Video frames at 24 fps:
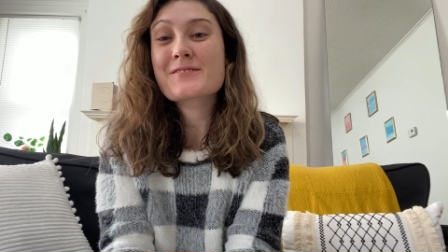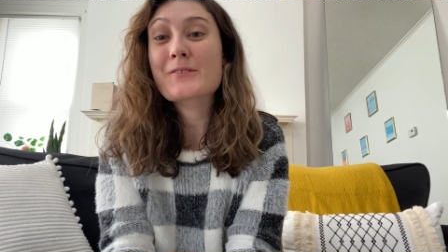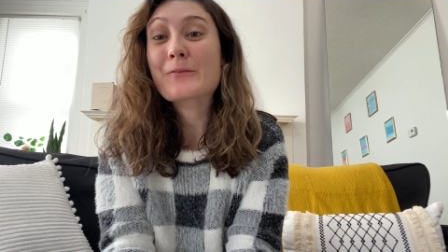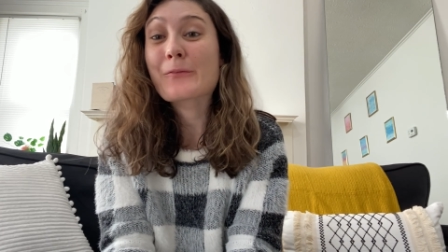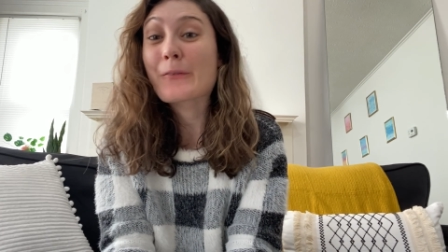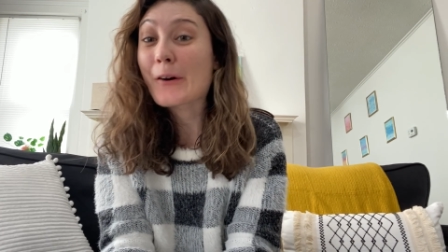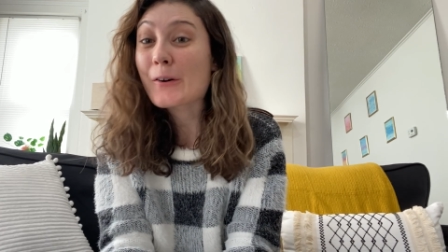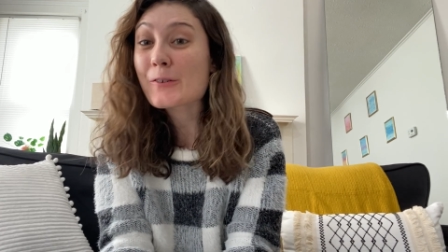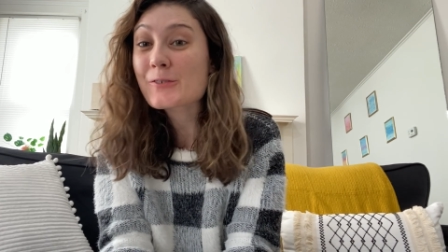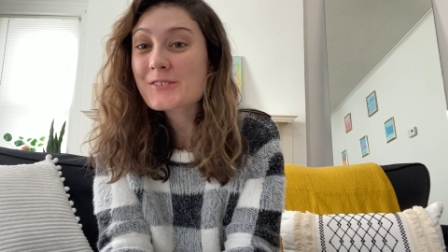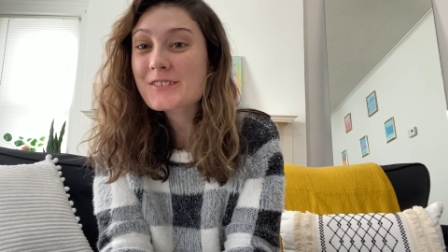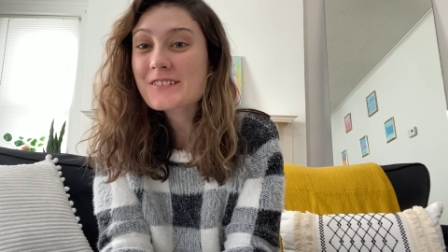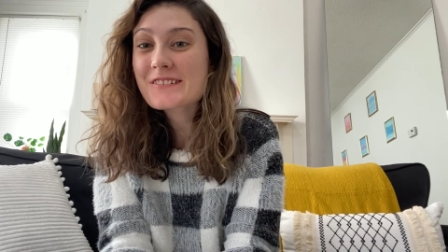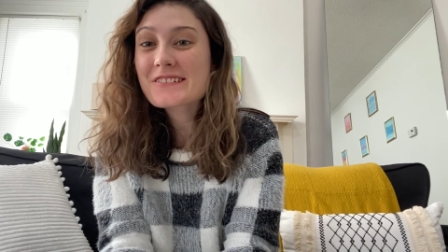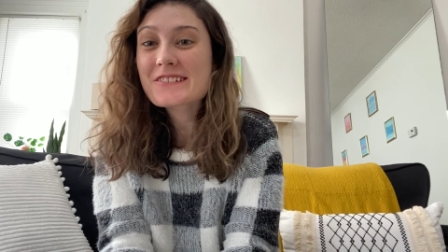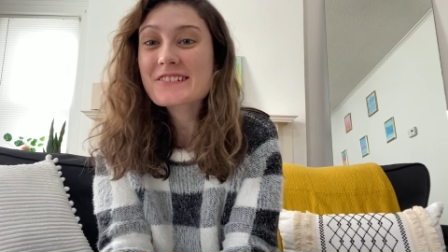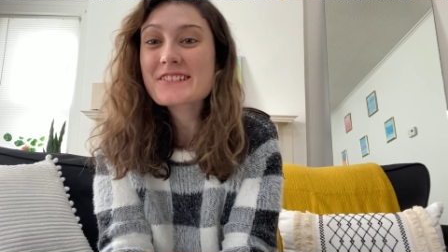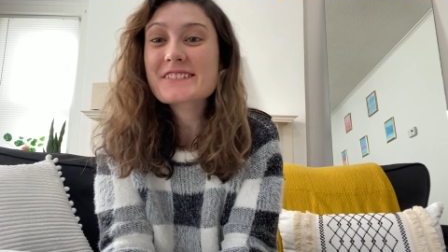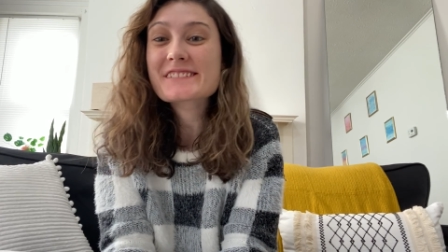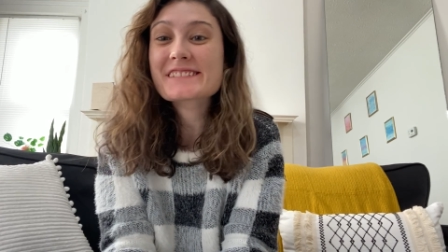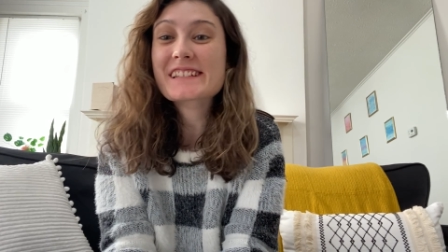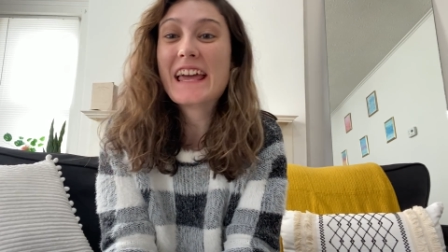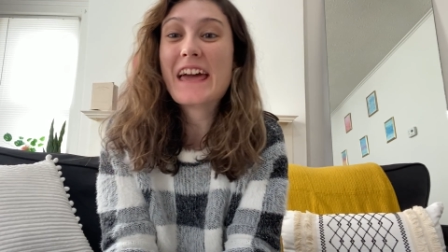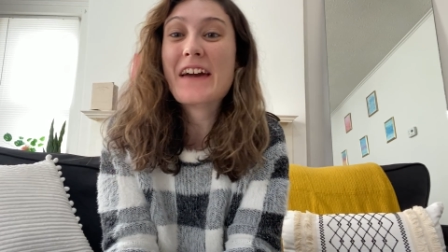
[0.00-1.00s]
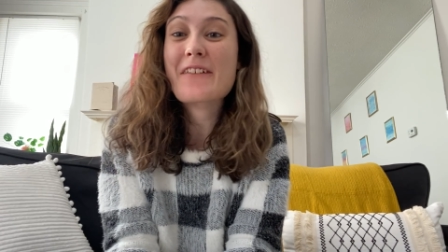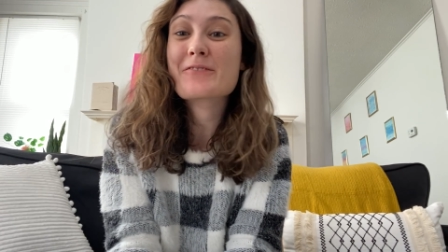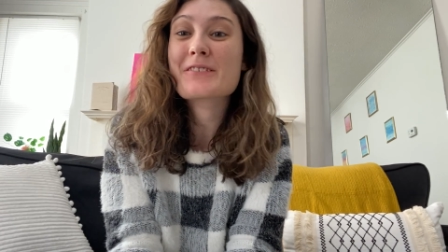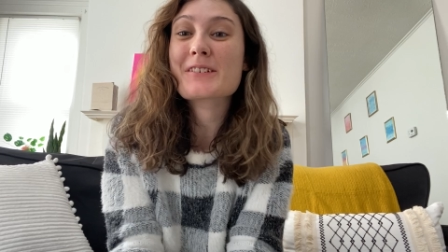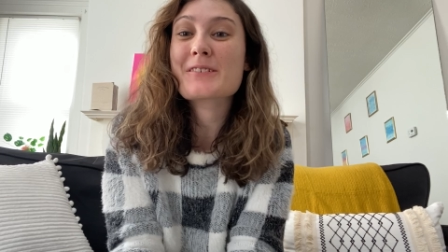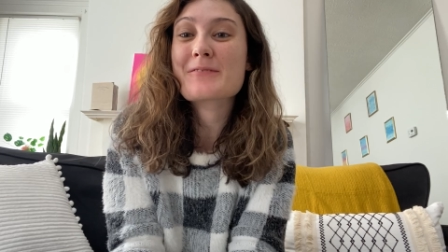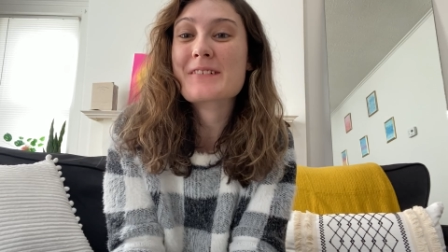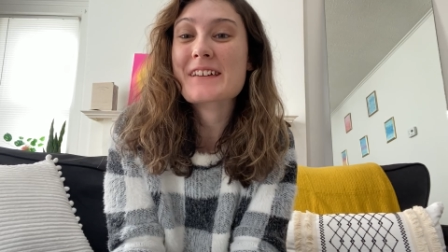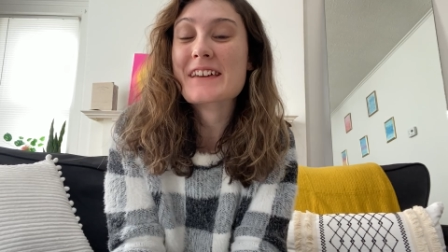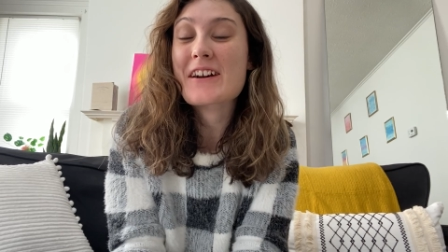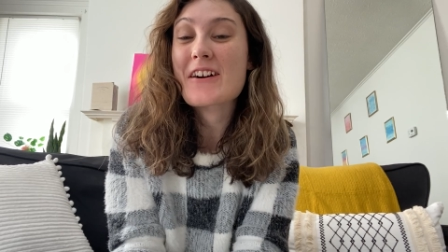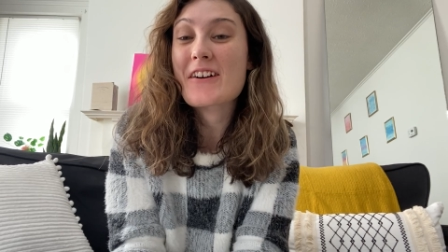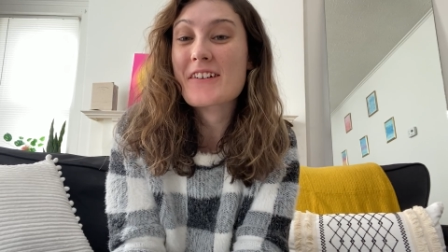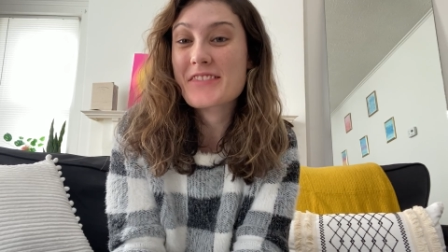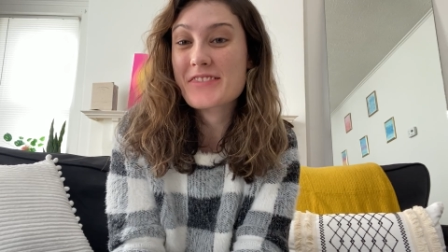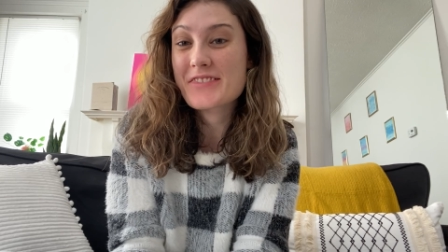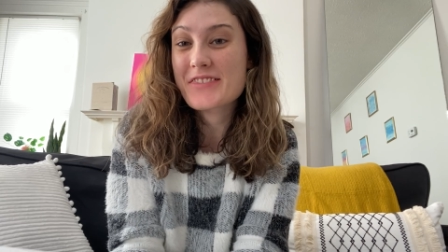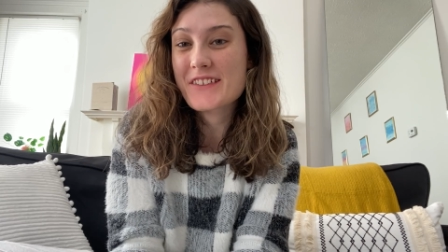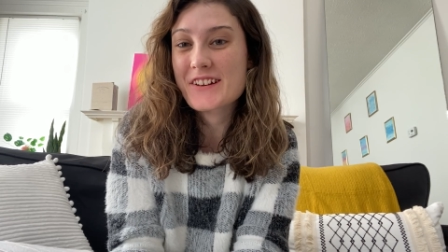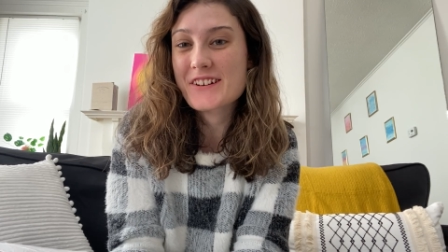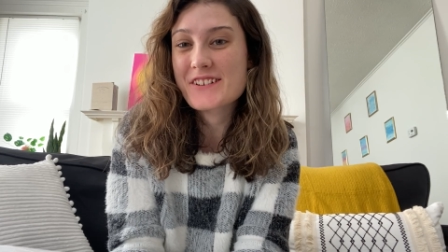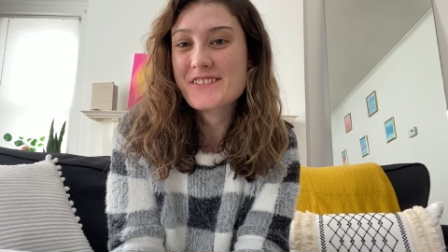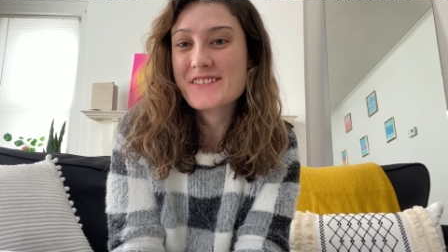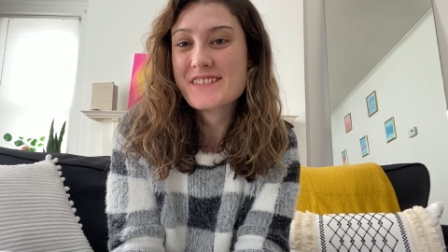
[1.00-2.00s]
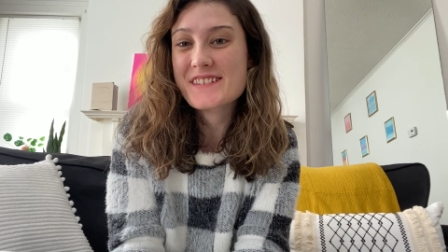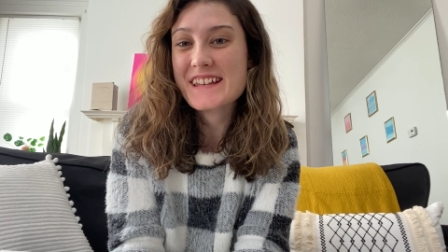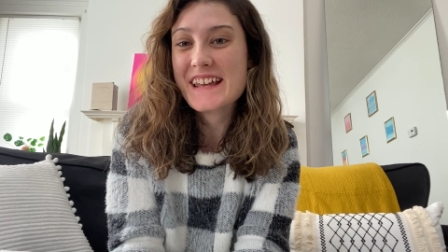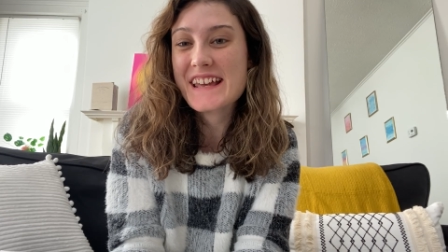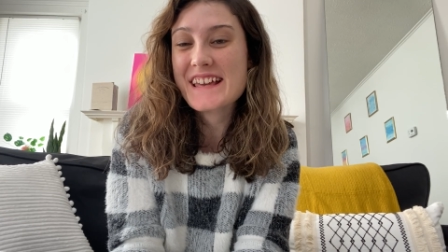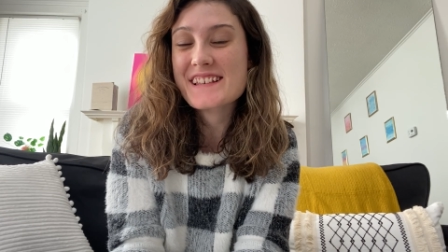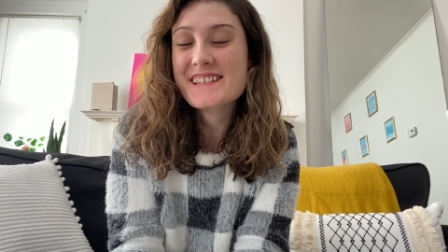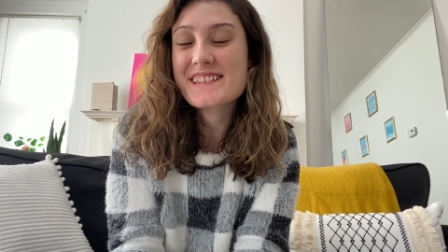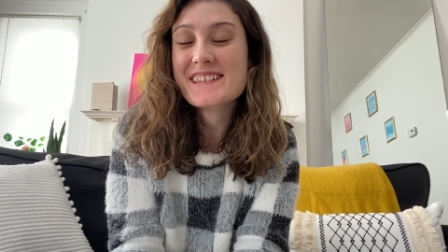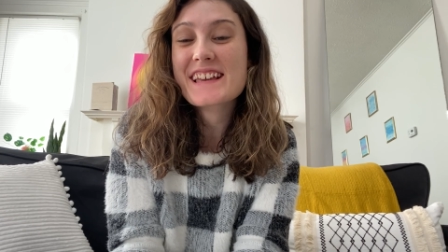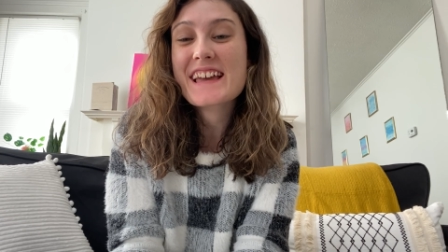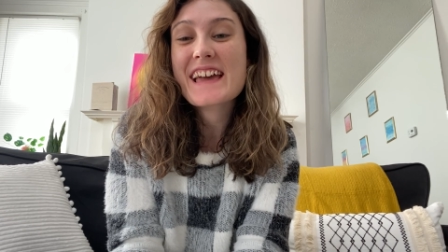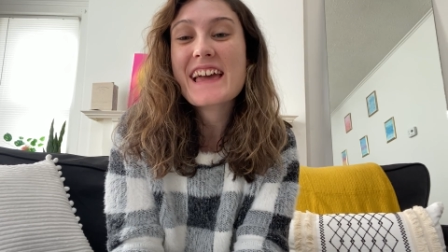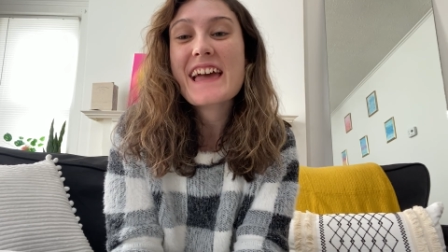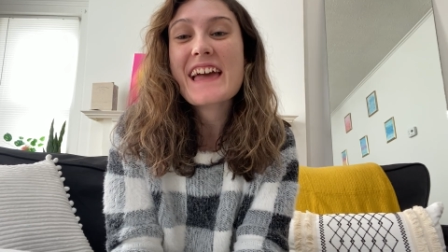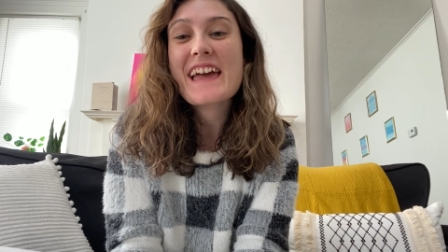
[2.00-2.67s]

devotionals every week on Thursdays.